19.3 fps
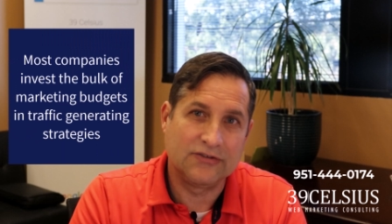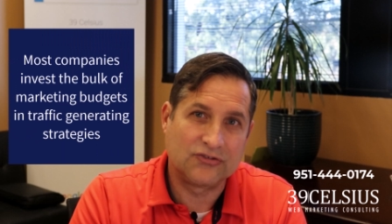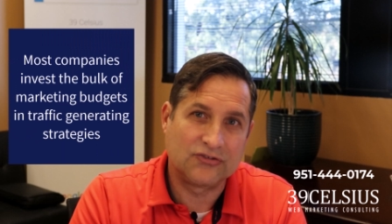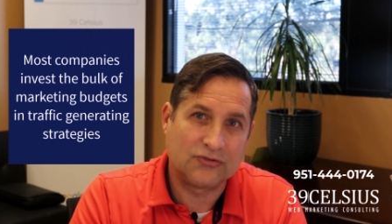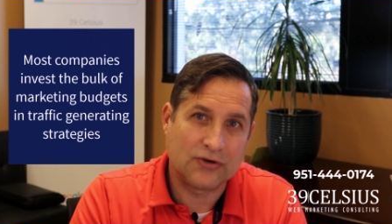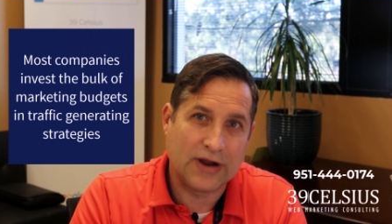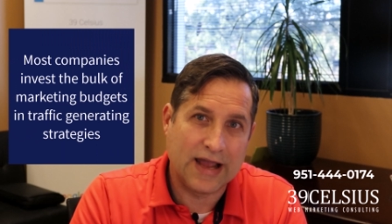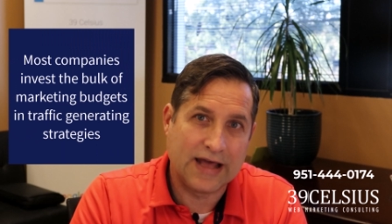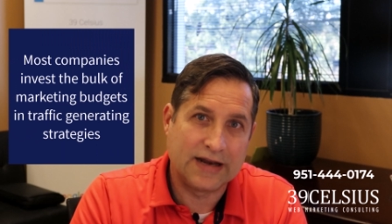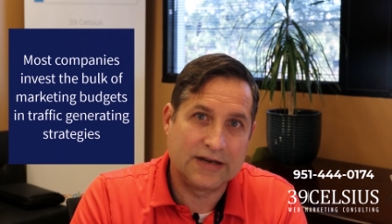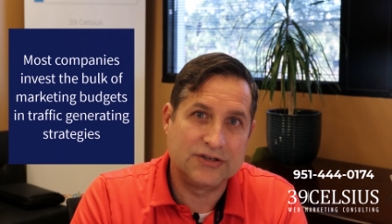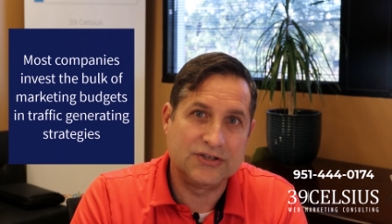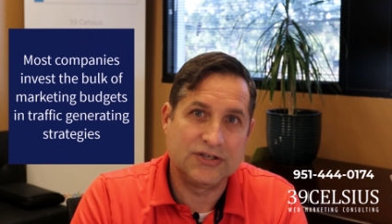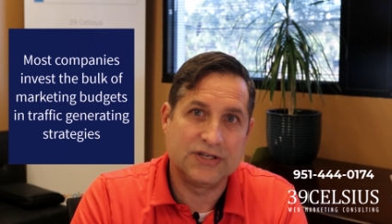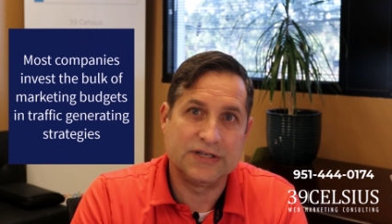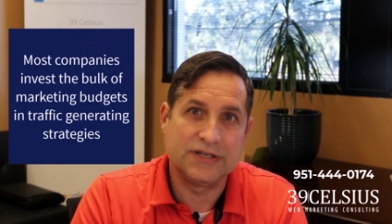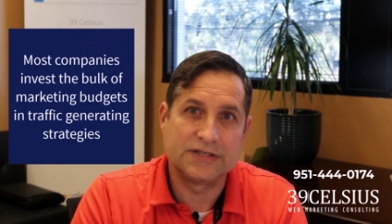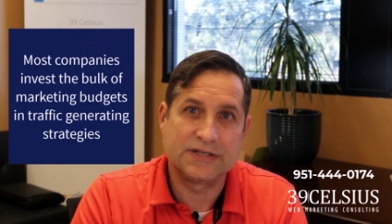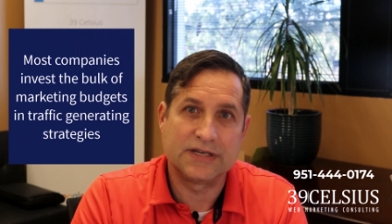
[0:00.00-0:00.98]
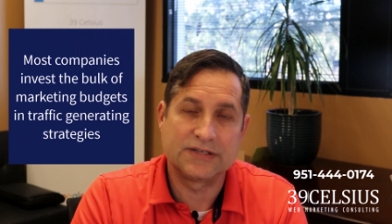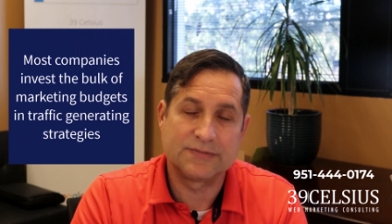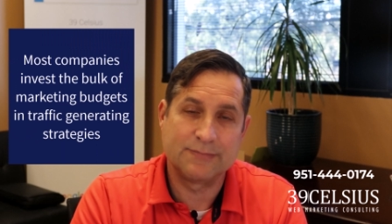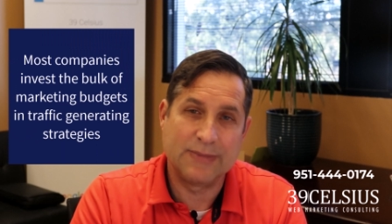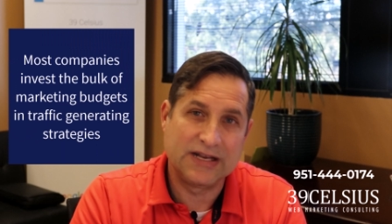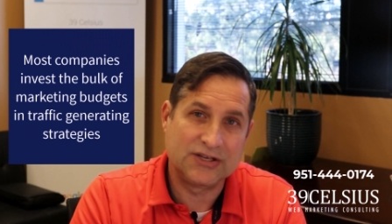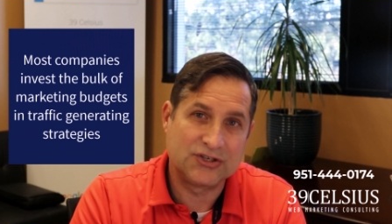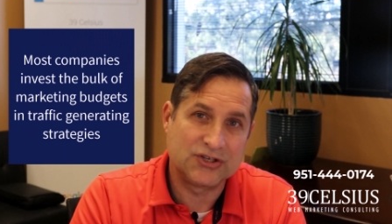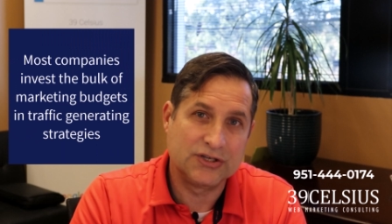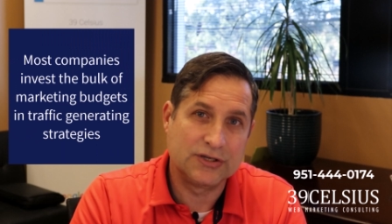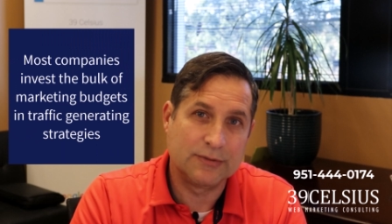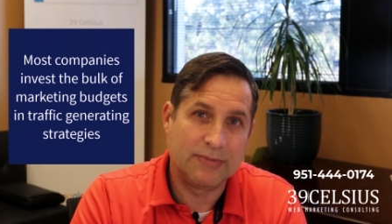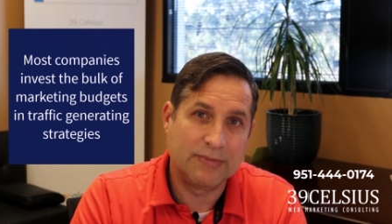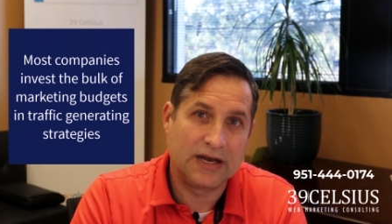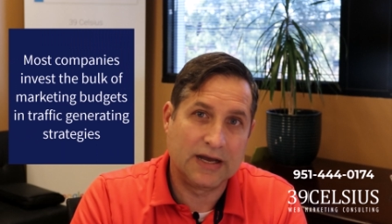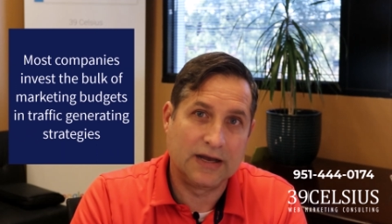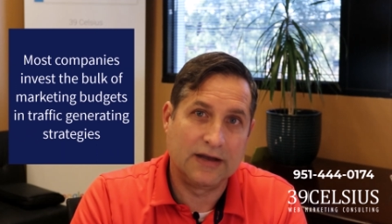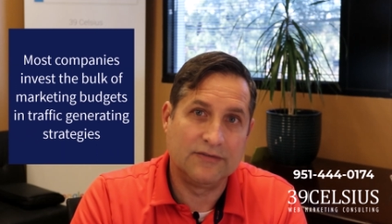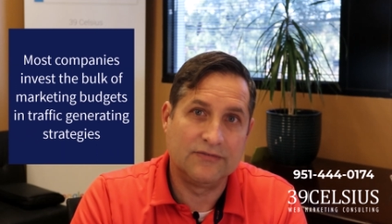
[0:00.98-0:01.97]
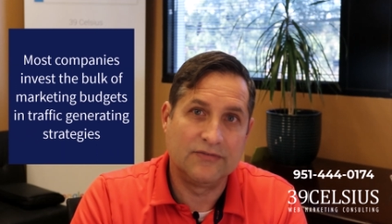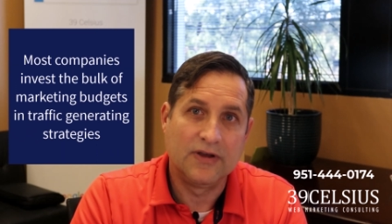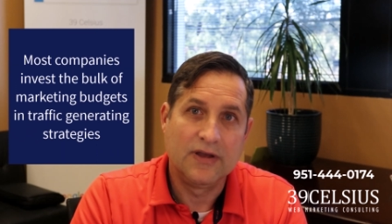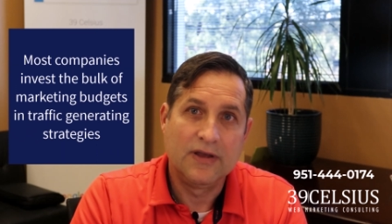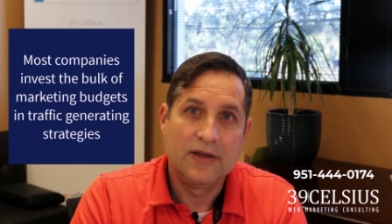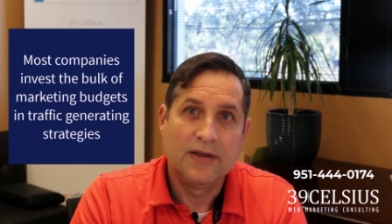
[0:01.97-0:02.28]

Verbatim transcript: strategies, as mentioned above.